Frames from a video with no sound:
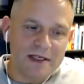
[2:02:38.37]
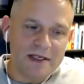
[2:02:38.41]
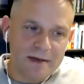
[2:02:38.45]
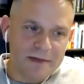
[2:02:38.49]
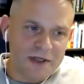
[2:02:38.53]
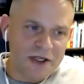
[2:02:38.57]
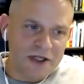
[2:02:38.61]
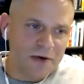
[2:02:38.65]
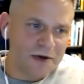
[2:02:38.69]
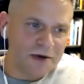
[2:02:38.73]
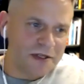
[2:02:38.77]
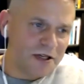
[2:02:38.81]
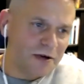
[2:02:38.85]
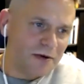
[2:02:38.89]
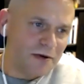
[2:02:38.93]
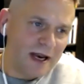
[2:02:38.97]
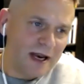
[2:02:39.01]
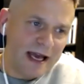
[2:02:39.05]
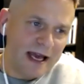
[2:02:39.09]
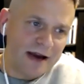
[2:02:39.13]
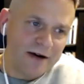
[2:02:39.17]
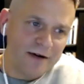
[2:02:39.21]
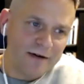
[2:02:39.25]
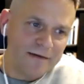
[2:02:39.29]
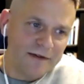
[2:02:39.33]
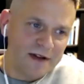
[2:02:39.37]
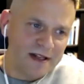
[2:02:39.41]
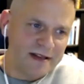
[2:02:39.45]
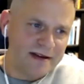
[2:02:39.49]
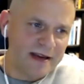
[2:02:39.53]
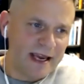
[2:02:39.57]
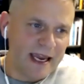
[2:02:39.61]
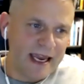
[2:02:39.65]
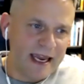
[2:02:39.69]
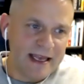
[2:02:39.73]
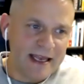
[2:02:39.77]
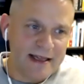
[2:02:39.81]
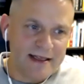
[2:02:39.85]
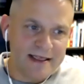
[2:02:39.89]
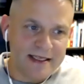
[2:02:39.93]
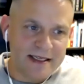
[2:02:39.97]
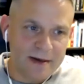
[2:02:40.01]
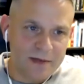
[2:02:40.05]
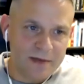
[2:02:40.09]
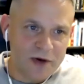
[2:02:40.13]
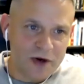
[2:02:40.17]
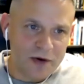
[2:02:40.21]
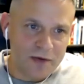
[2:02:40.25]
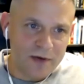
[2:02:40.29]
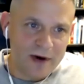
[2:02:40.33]
Some schools do letter of intent,
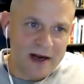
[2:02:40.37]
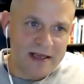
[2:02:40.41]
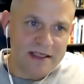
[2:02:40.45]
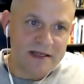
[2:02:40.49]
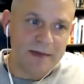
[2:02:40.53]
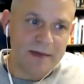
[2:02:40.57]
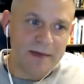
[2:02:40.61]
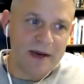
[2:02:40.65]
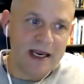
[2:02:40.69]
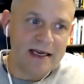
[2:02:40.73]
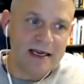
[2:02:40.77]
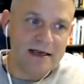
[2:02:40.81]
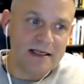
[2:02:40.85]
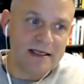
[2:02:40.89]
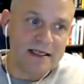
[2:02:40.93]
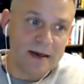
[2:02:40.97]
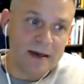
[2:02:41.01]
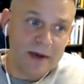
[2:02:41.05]
some do resumes,